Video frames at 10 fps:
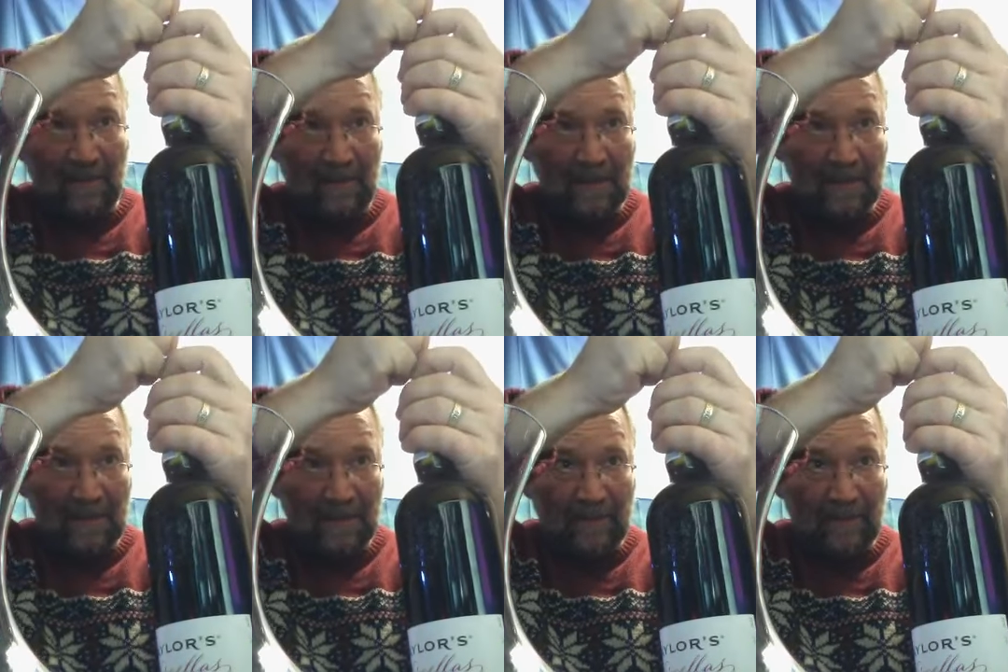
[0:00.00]
things
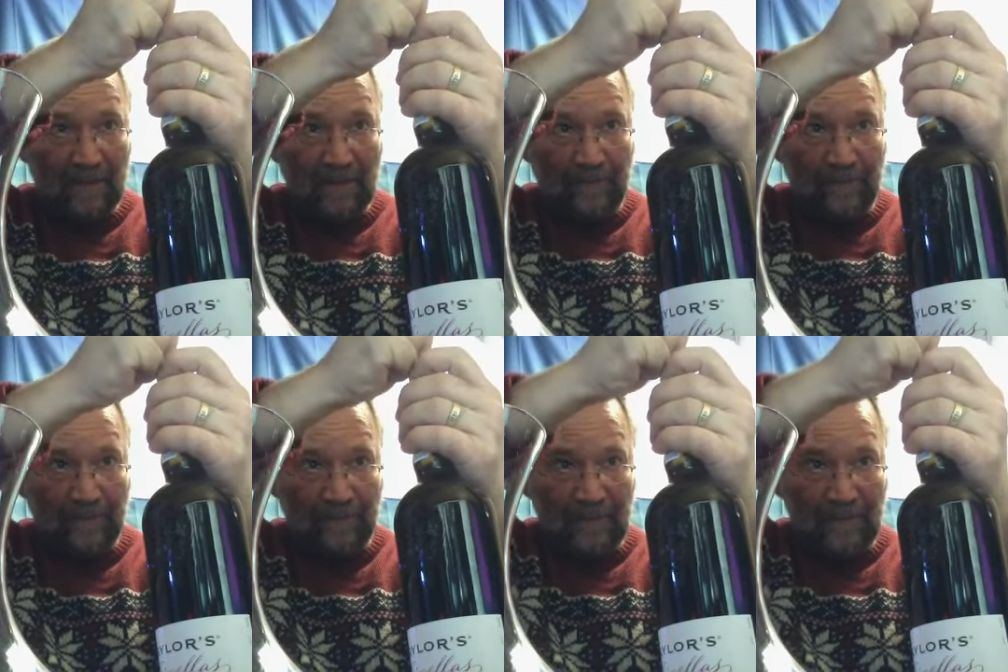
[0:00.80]
are going wrong,
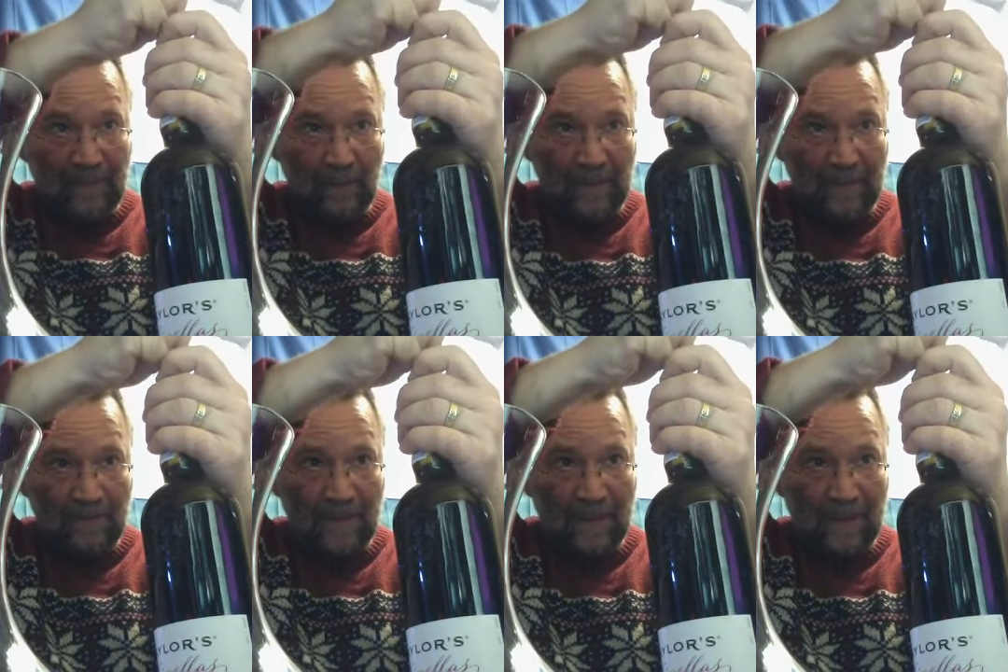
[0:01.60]
and the cork is
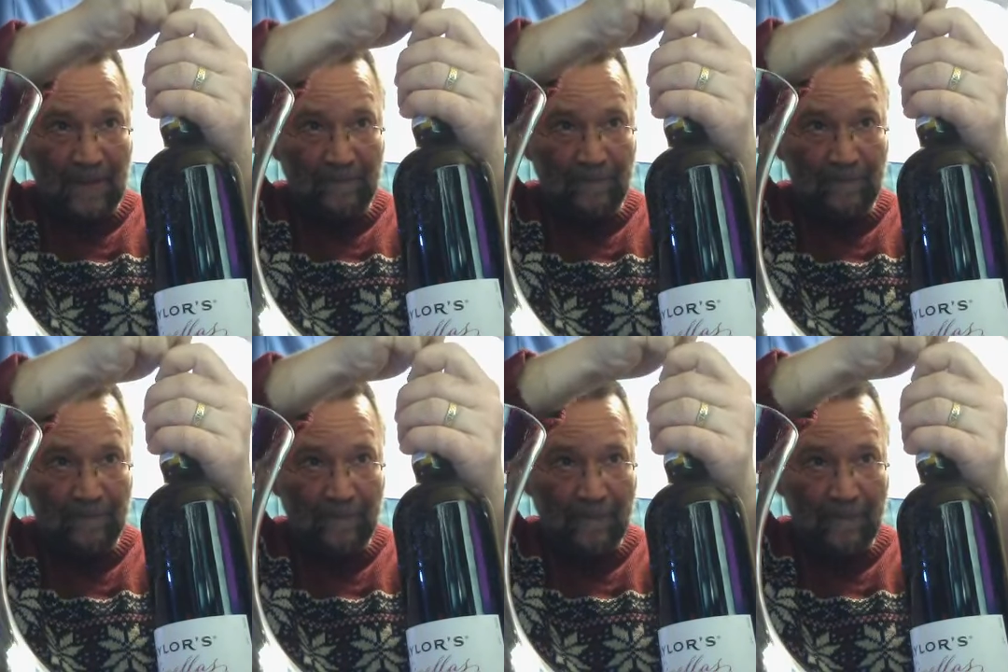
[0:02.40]
breaking up.
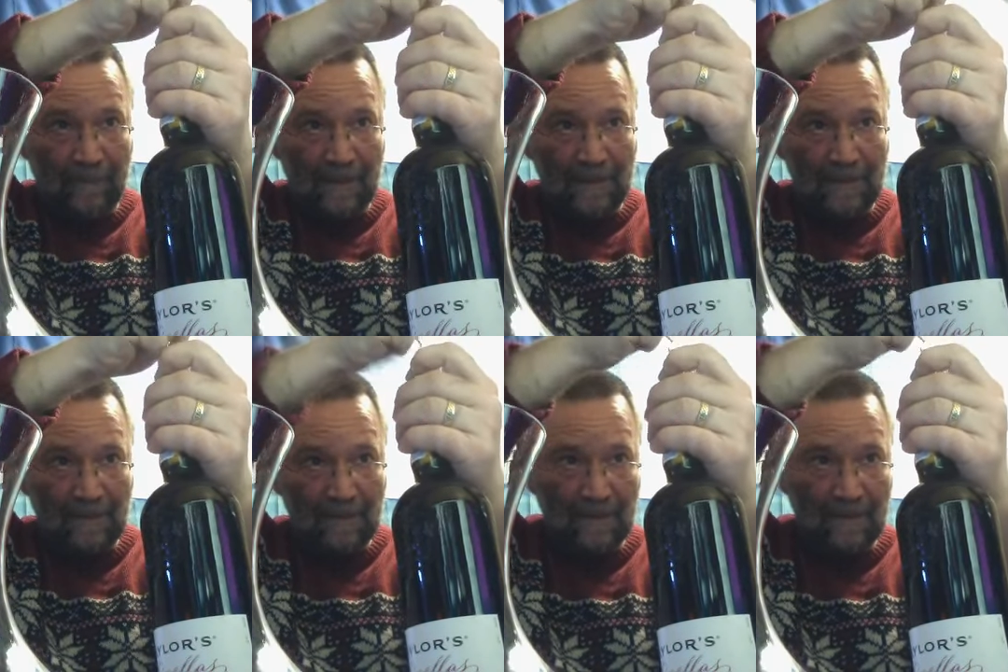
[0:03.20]

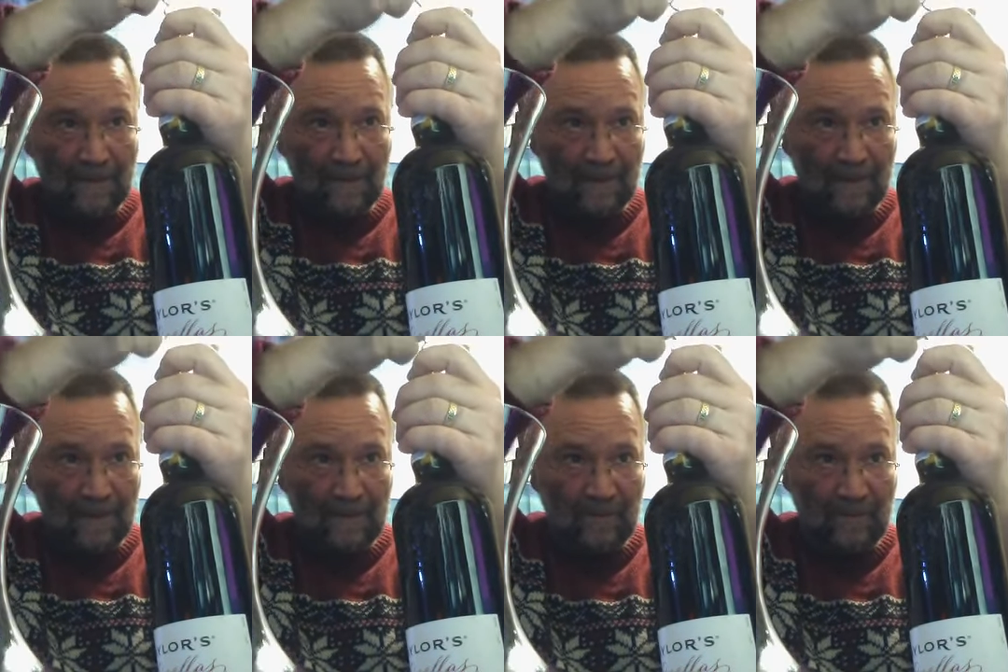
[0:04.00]
So I'm going to try
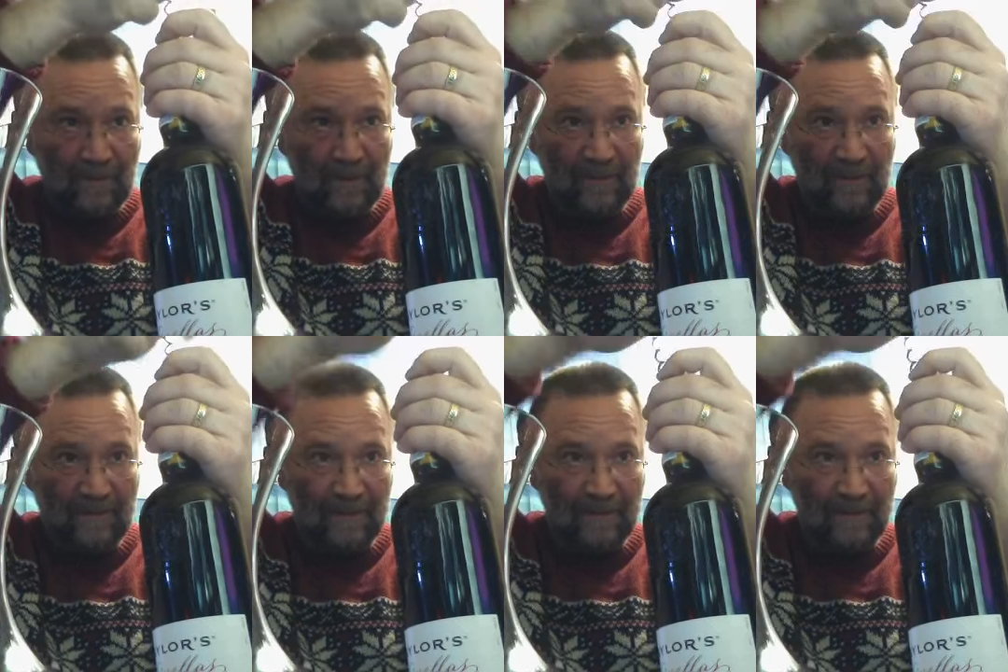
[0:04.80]
and
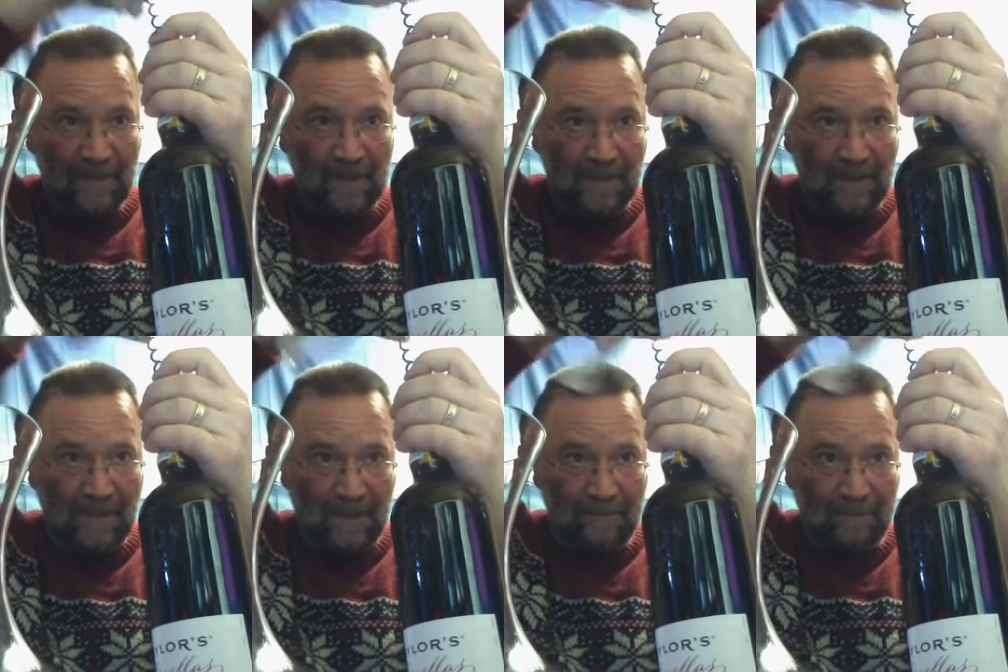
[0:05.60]
remove as much as I
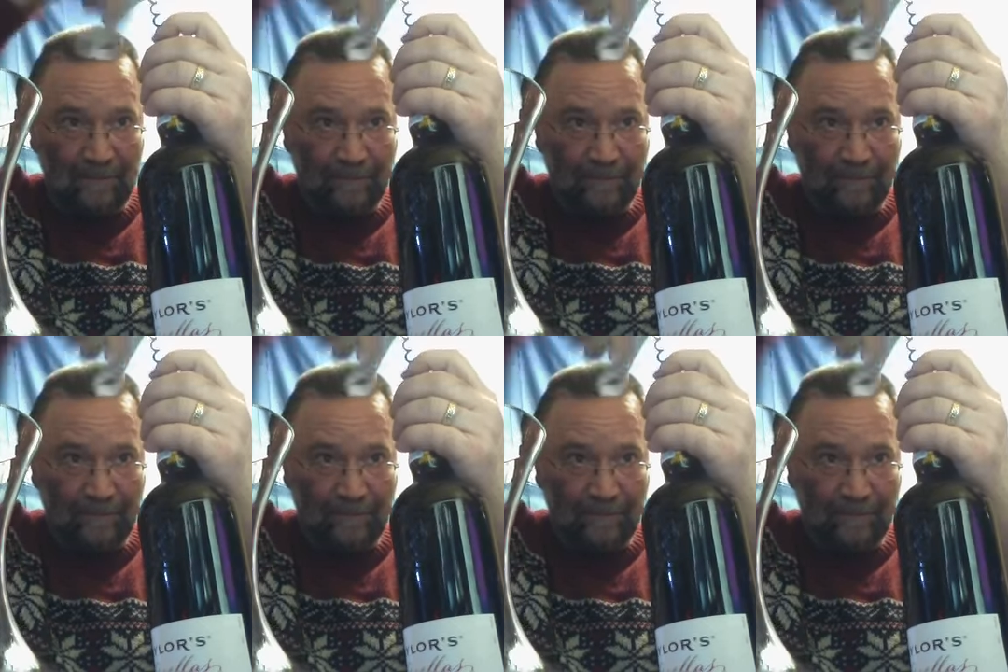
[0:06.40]
can.